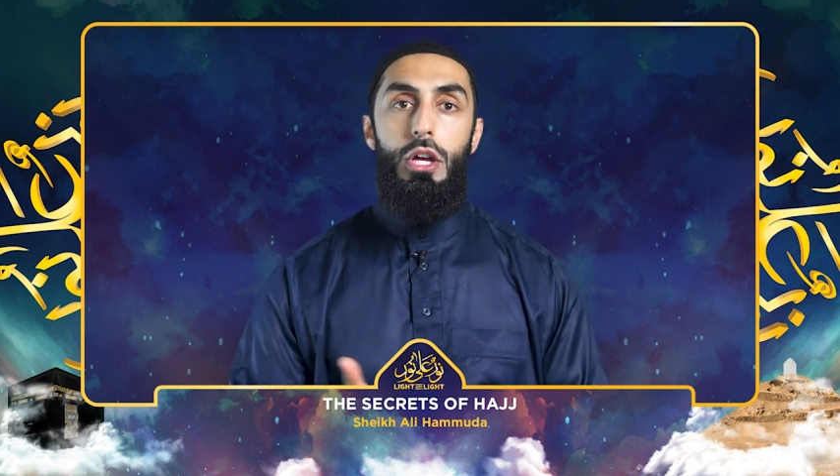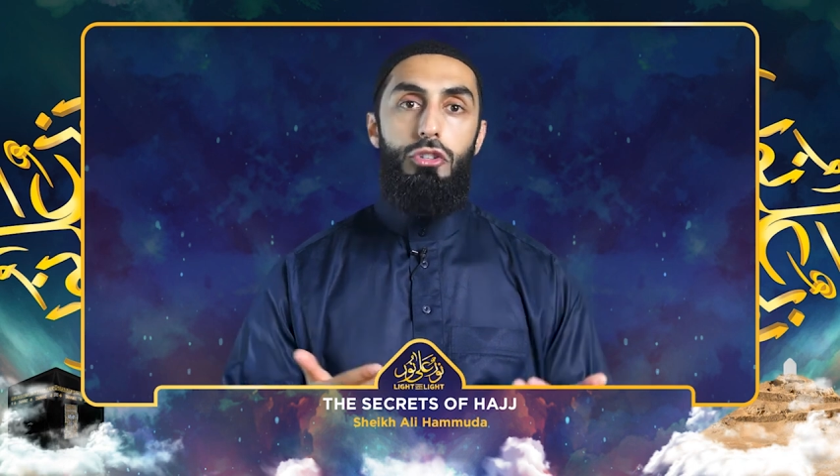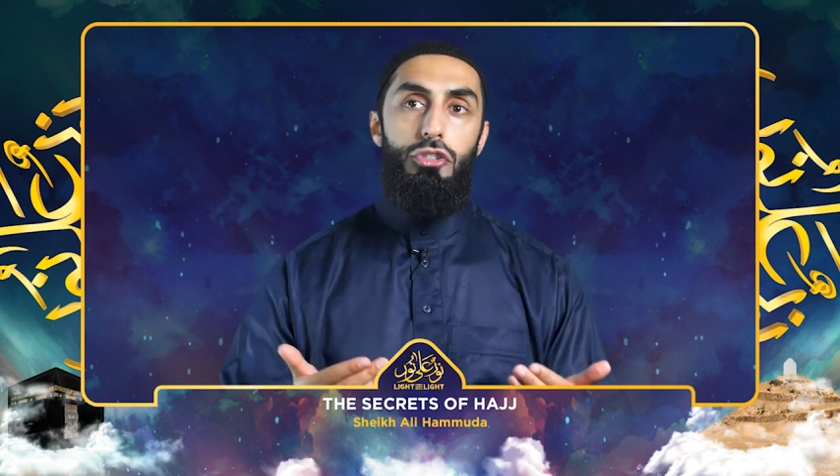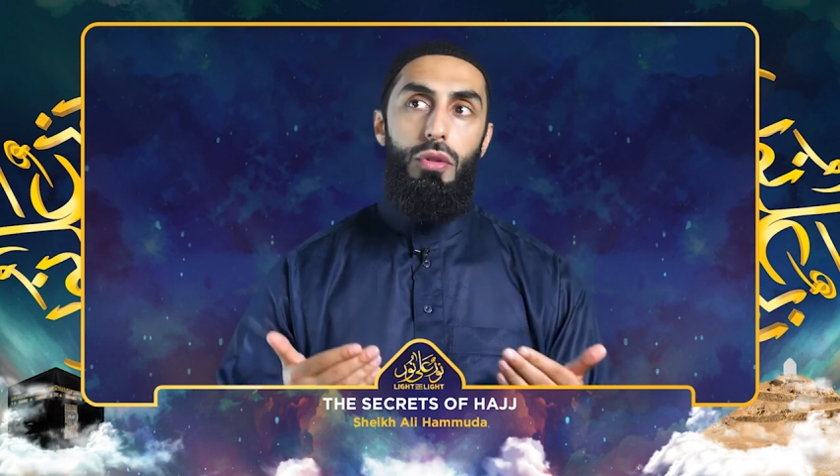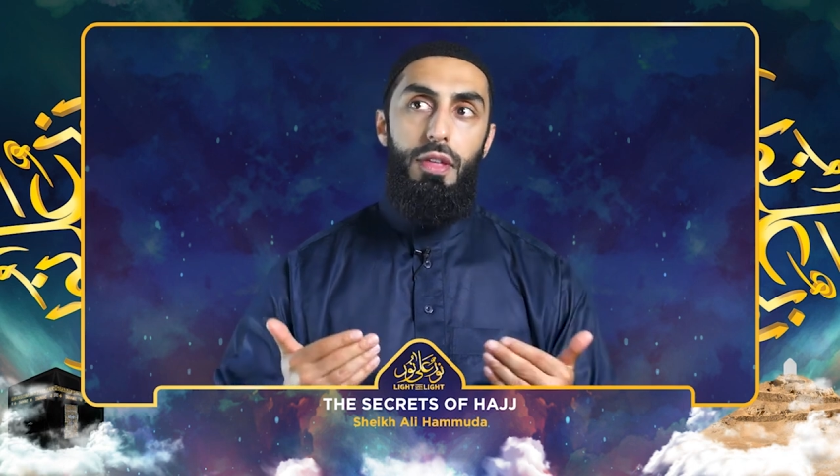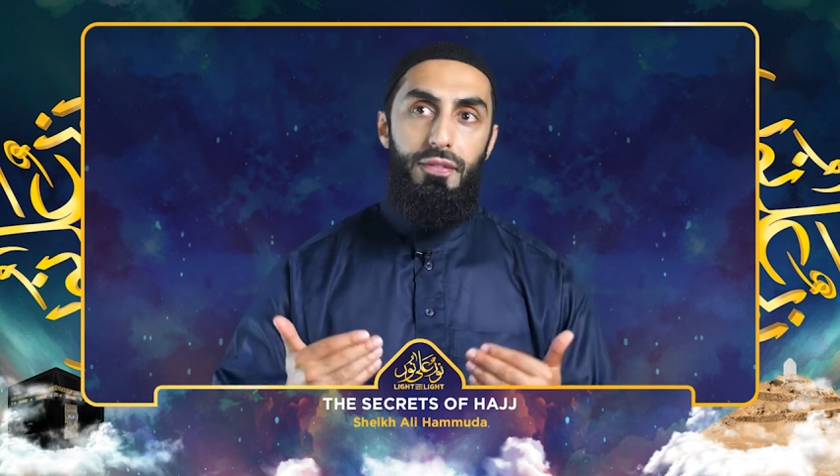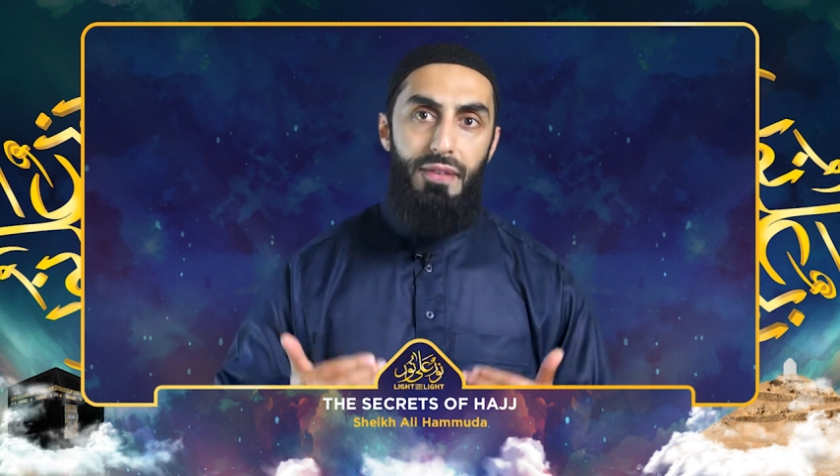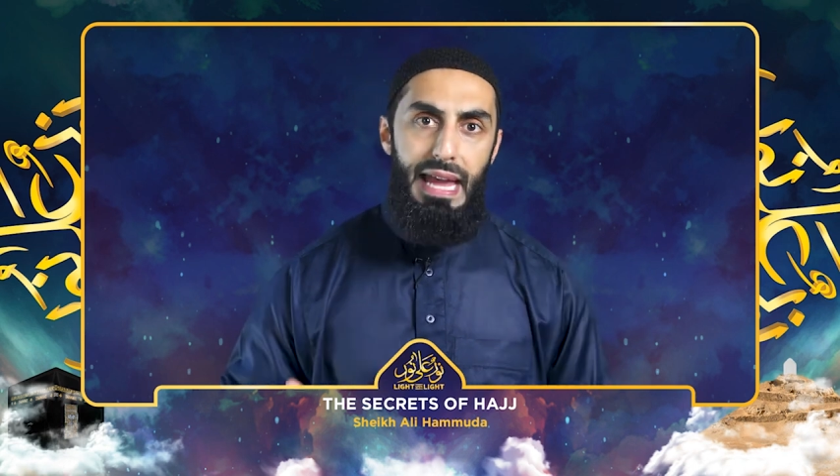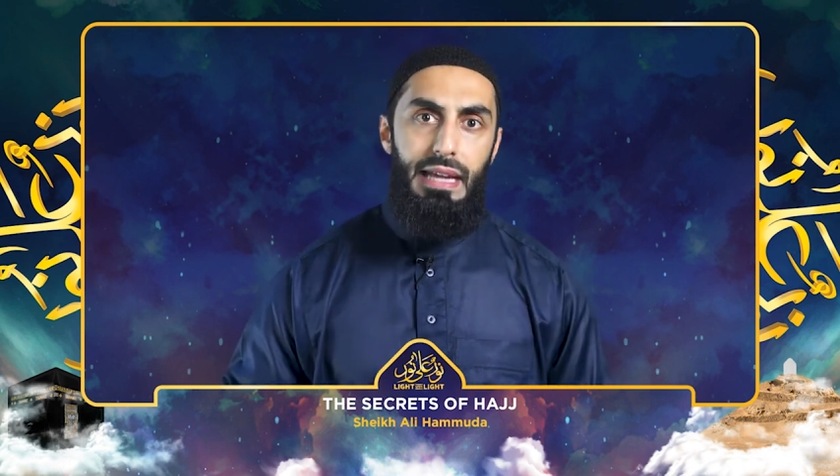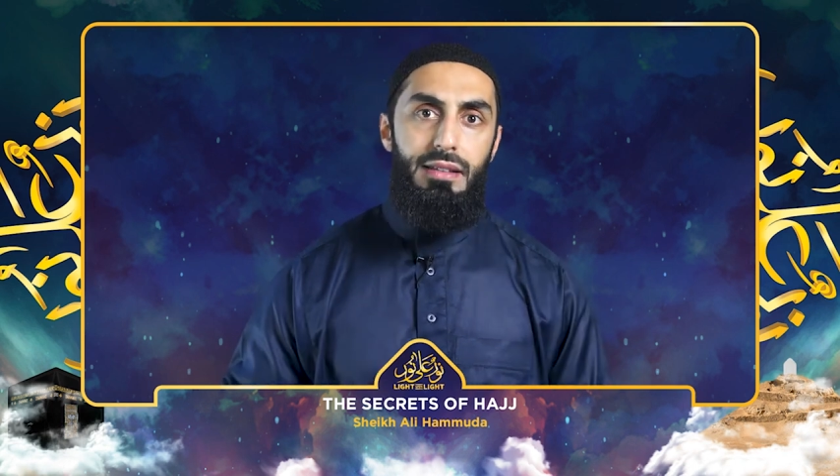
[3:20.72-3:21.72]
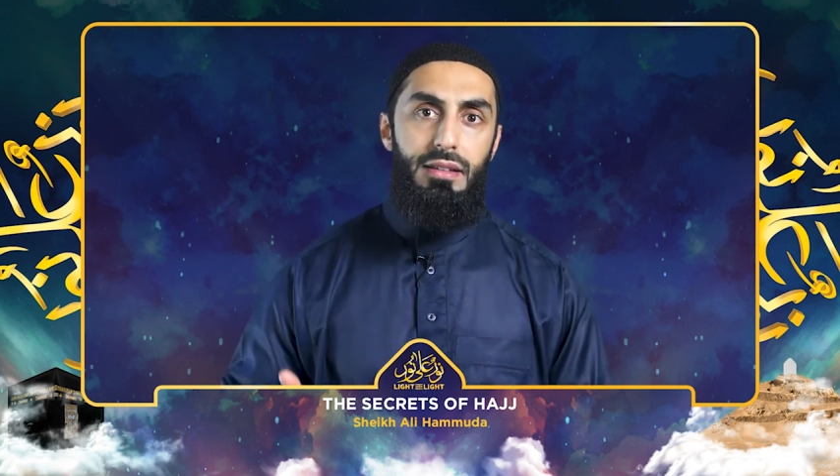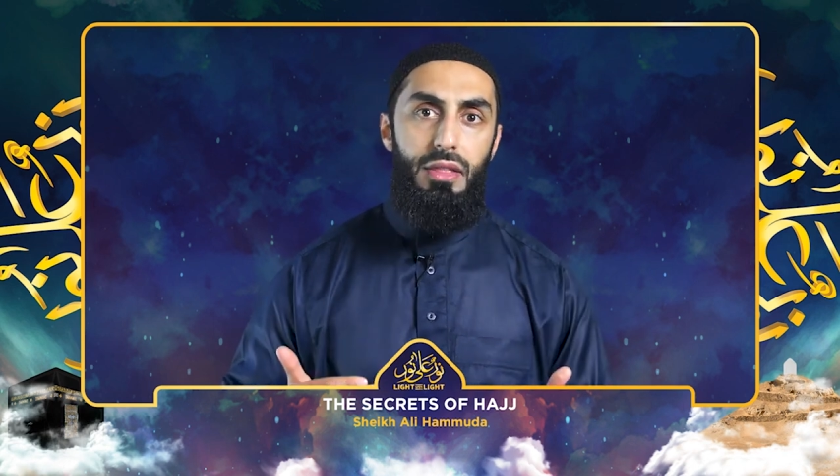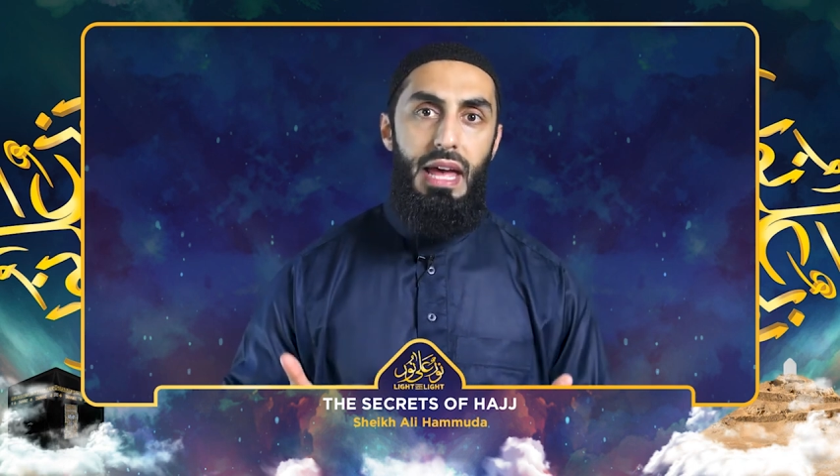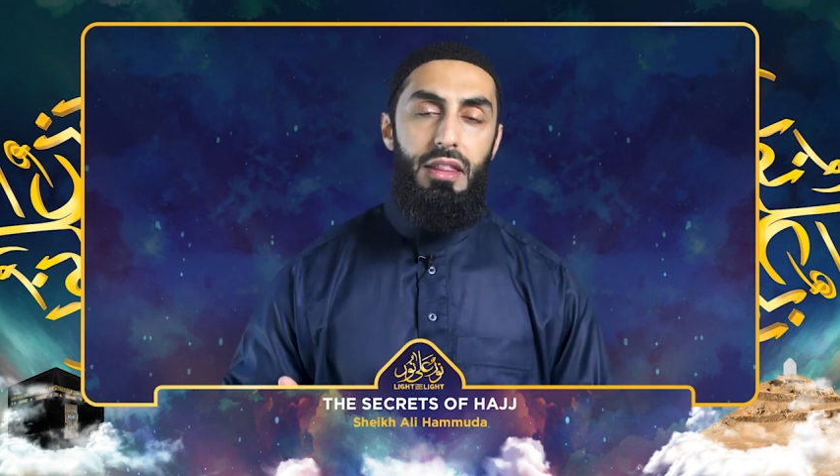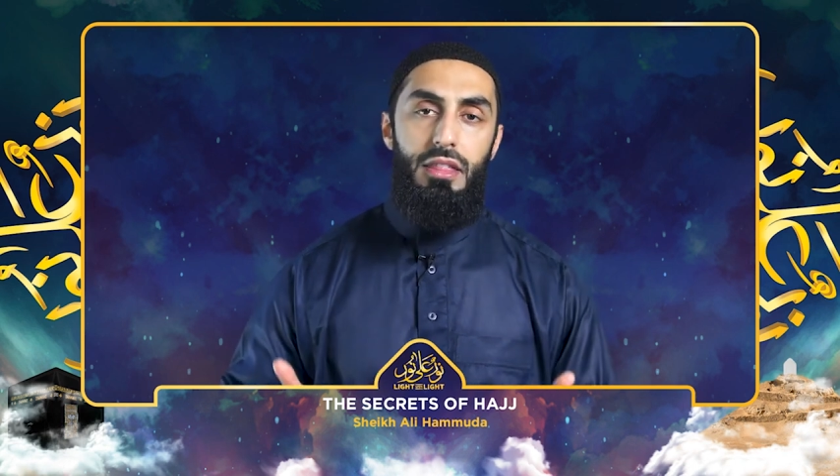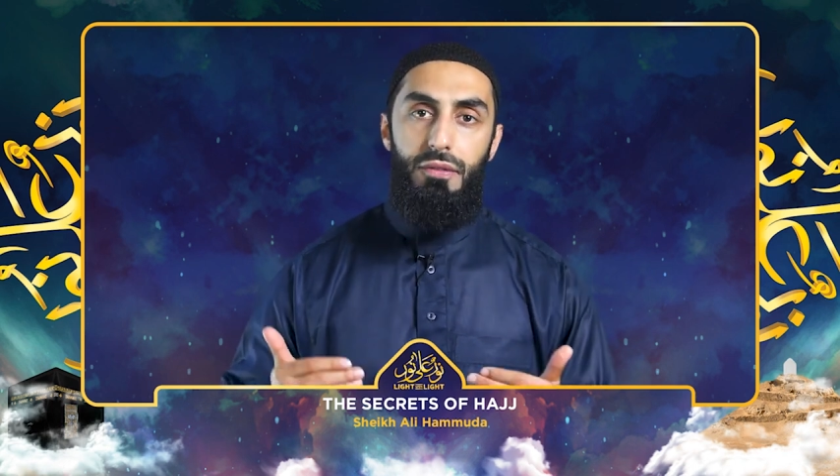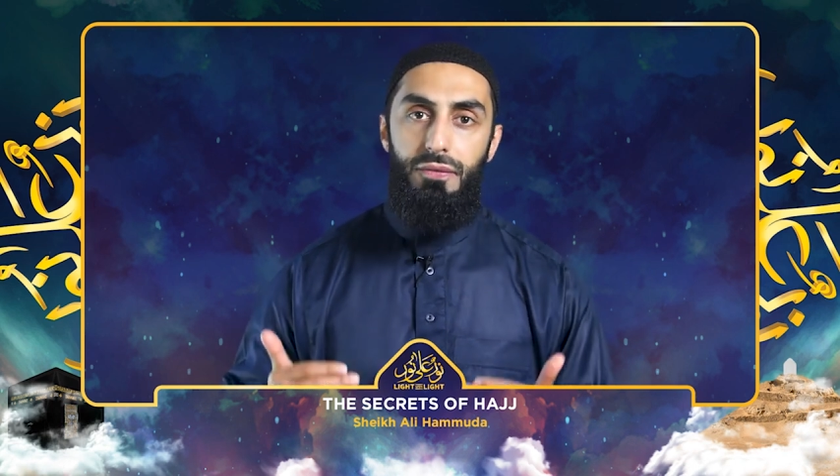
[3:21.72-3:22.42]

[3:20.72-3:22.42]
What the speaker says: So the fact that the